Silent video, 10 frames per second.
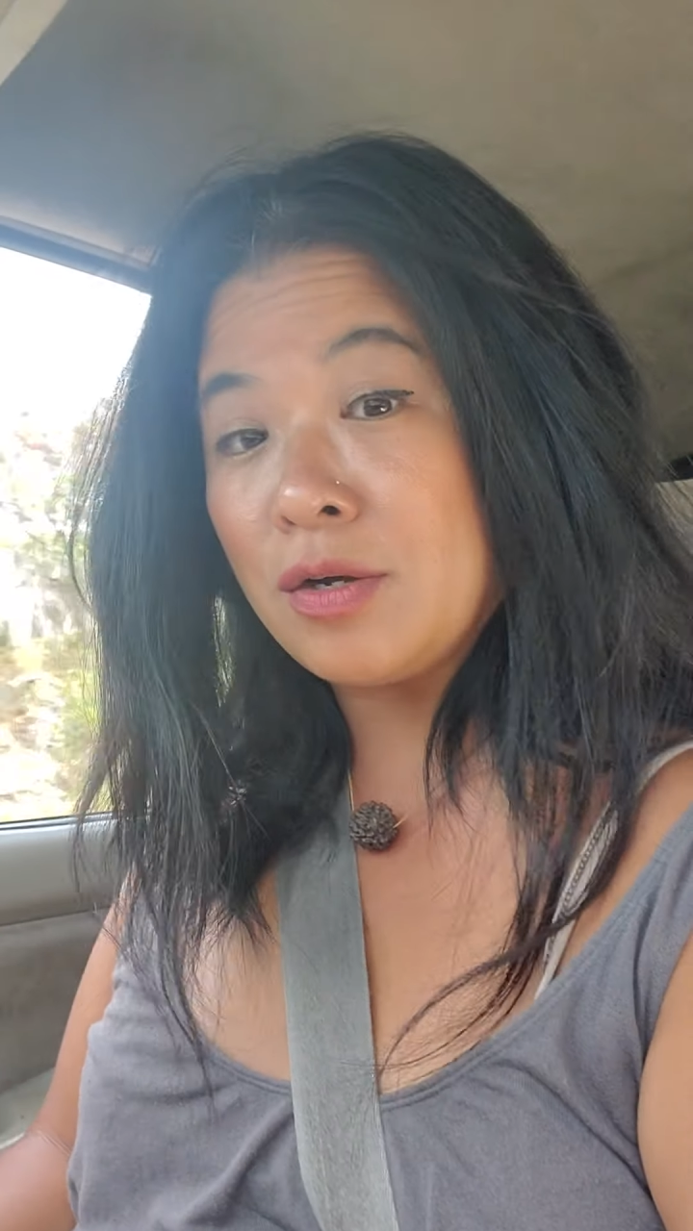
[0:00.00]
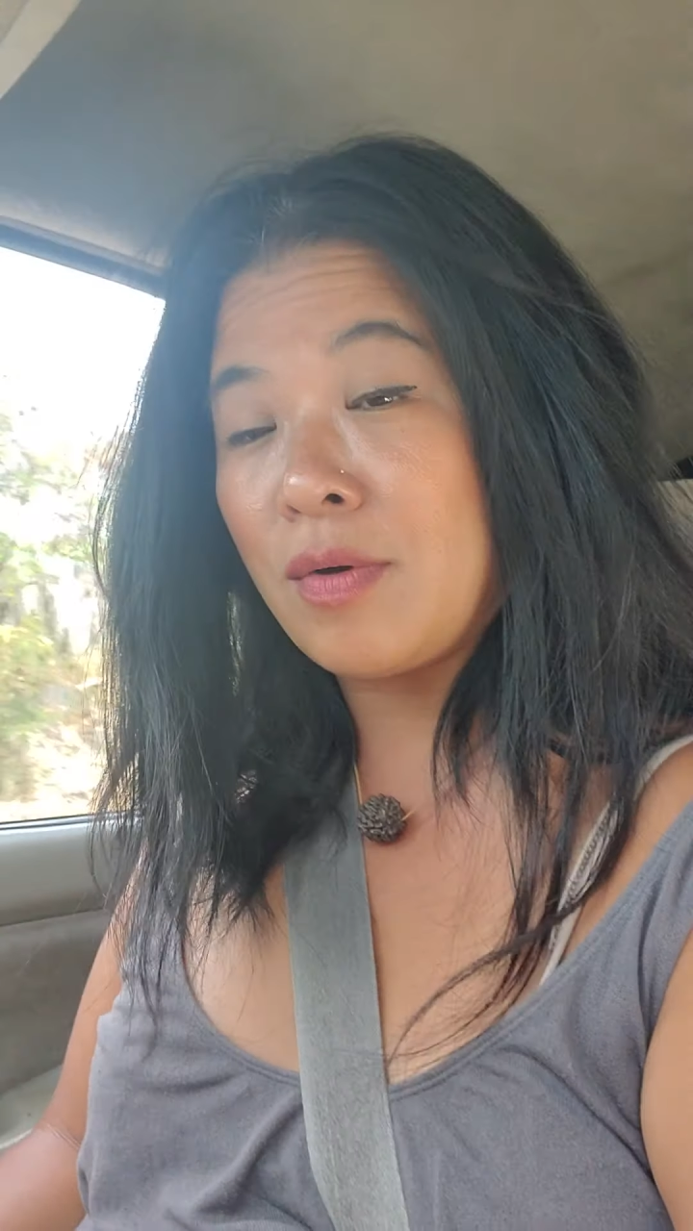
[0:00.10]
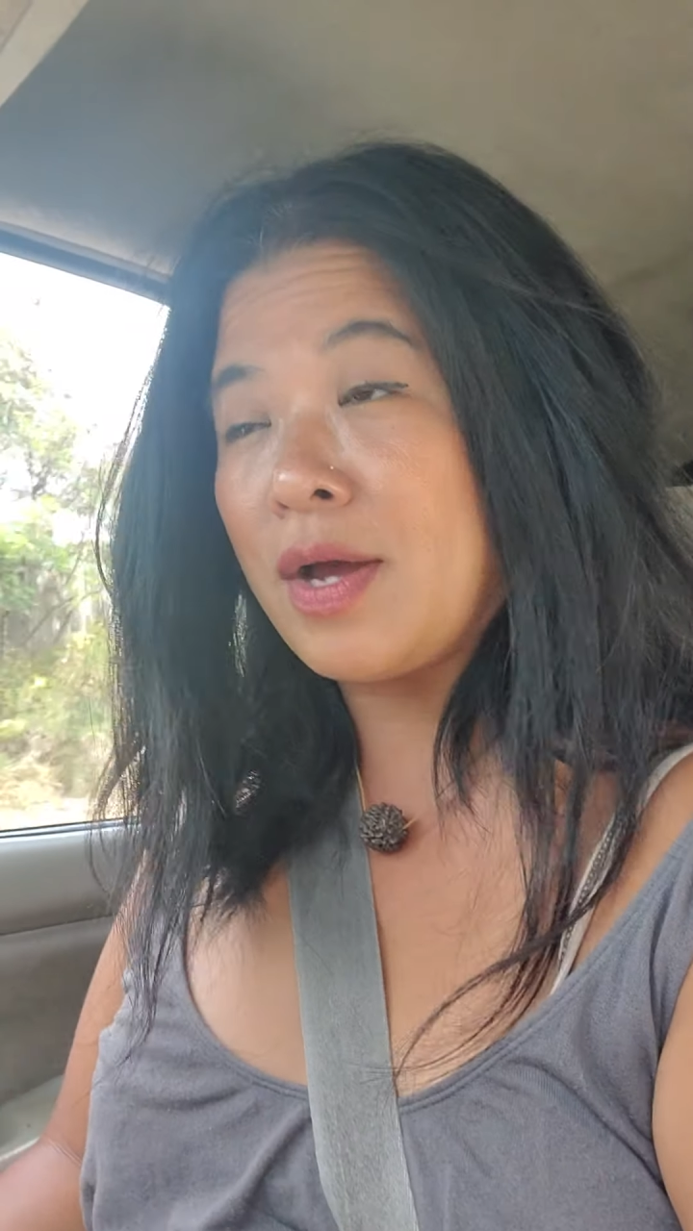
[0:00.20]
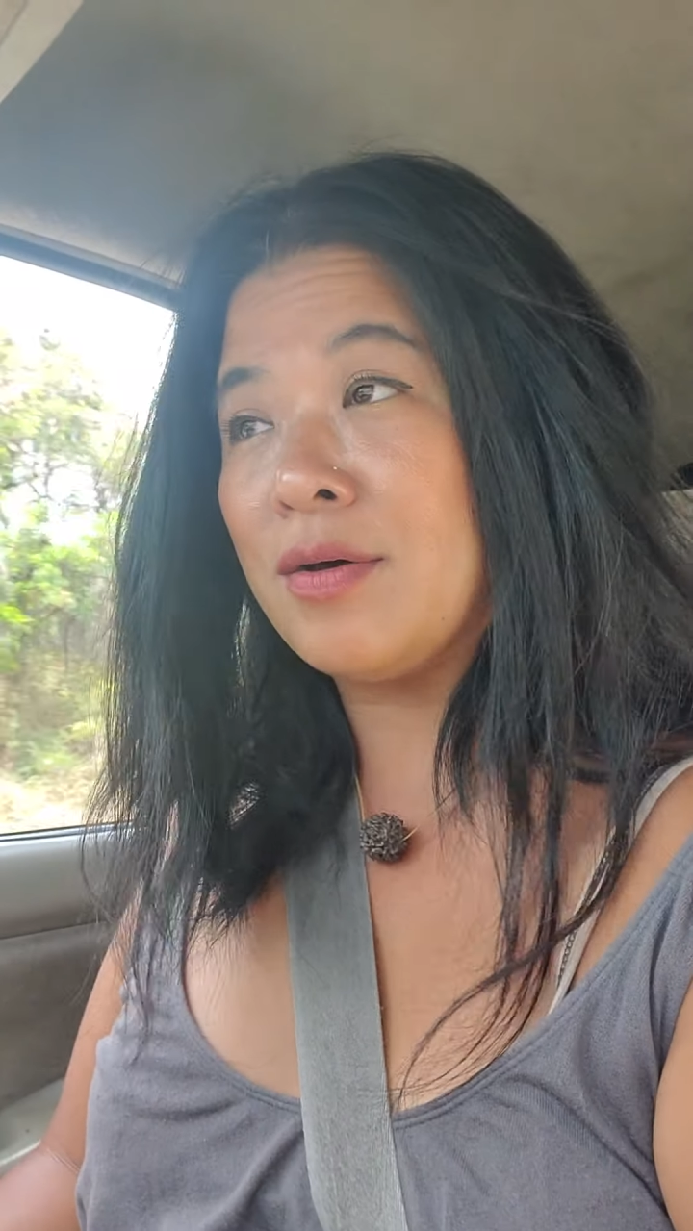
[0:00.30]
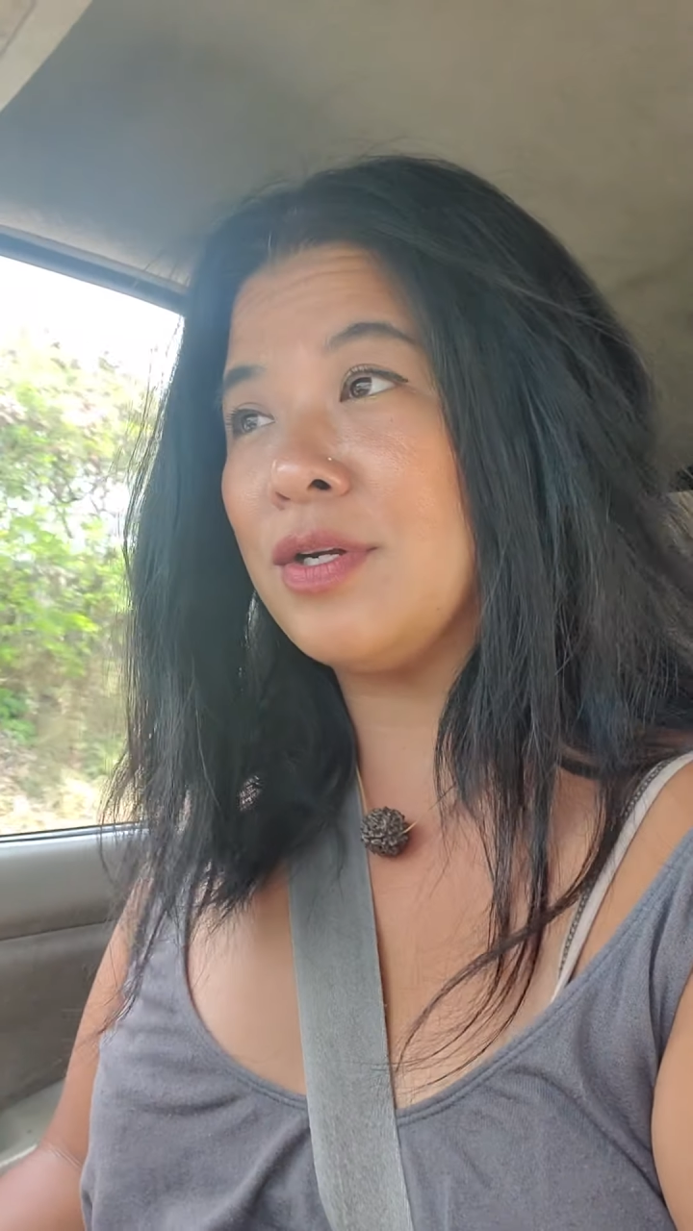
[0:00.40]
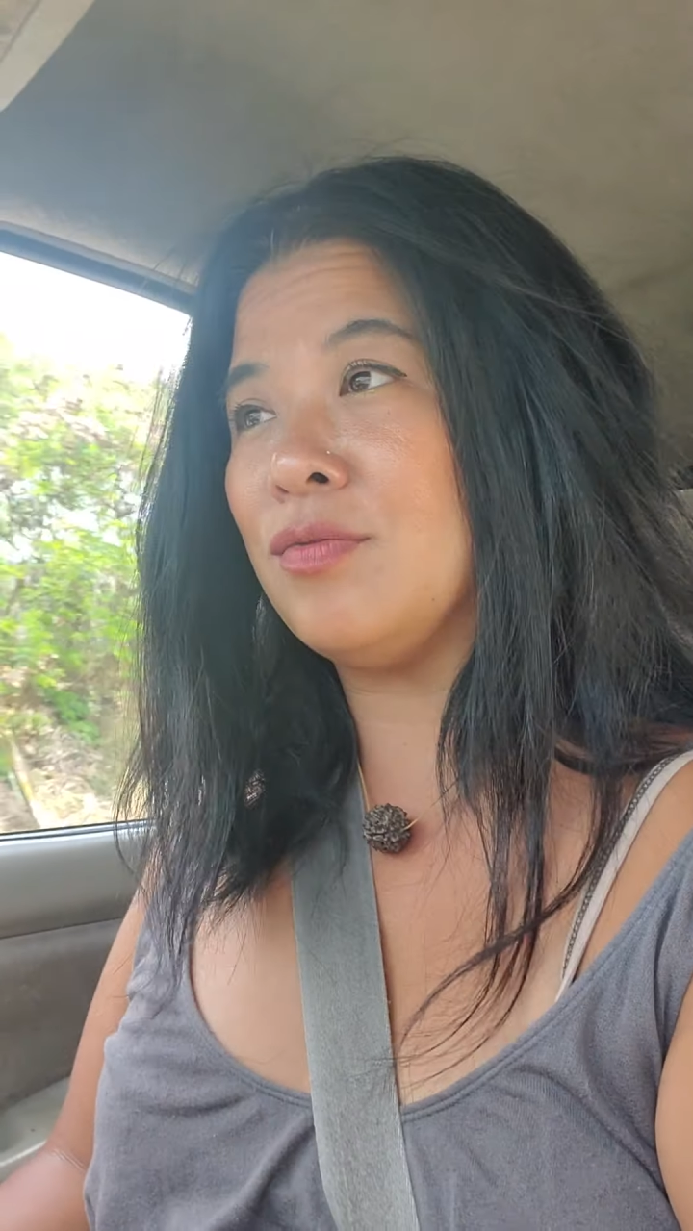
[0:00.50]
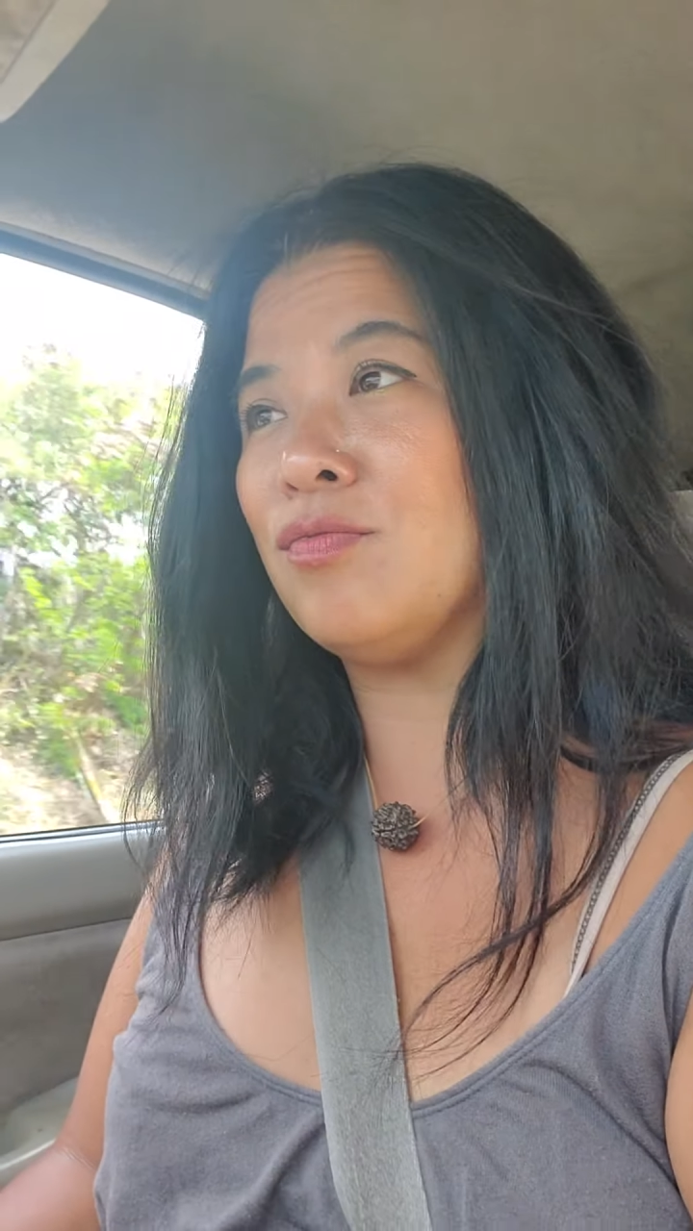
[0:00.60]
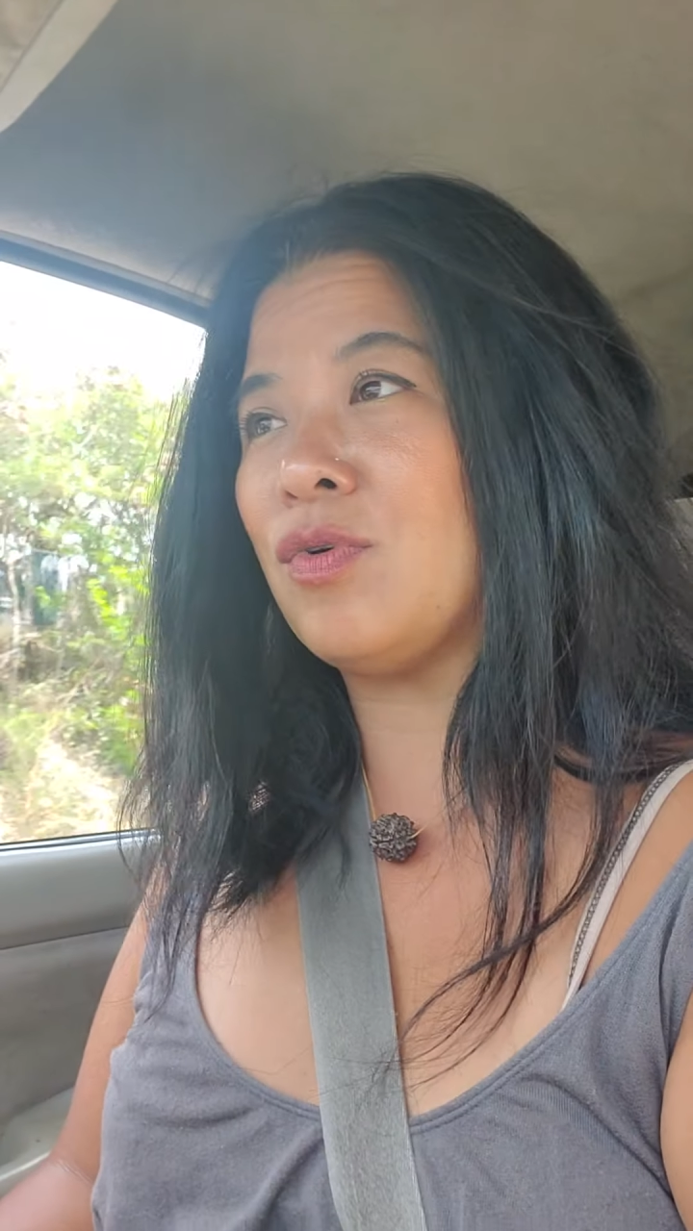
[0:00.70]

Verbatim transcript: around and